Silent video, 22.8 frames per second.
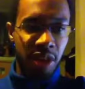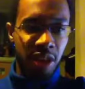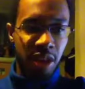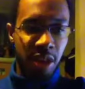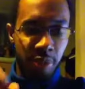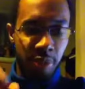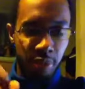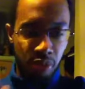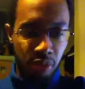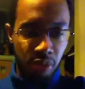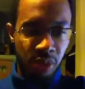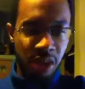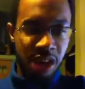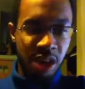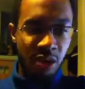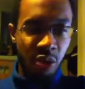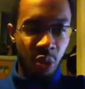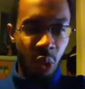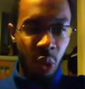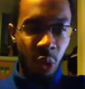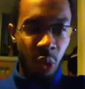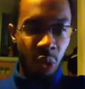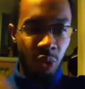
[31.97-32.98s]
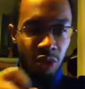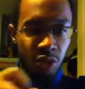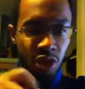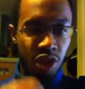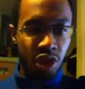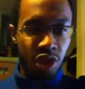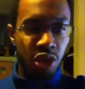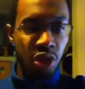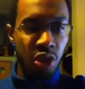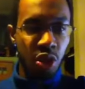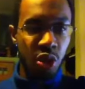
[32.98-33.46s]
a prequel
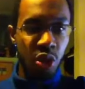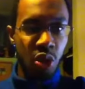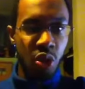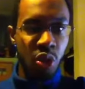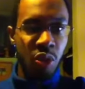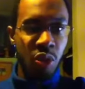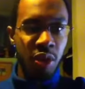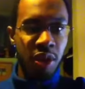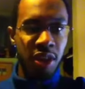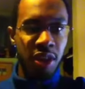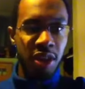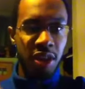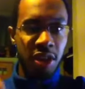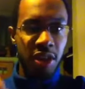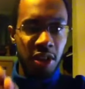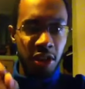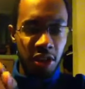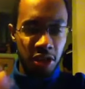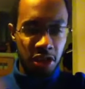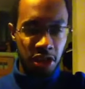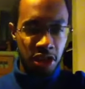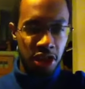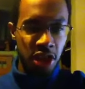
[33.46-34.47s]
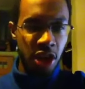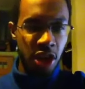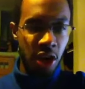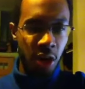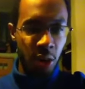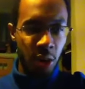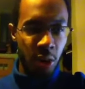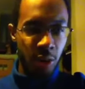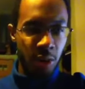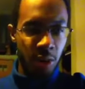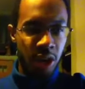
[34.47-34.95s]
to the
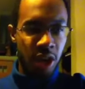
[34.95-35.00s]
show,